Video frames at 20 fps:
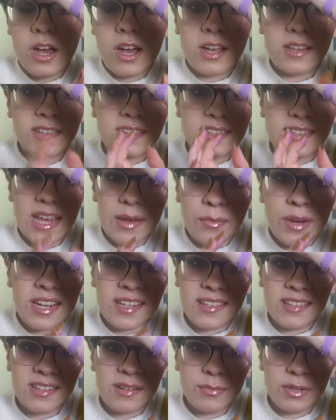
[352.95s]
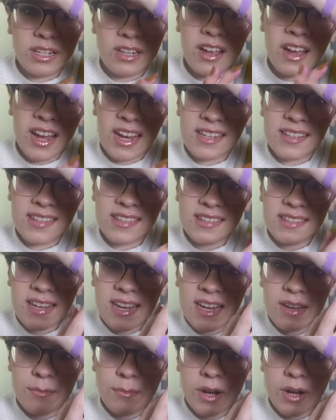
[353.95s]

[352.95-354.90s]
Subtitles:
are semi-similar, I'd say.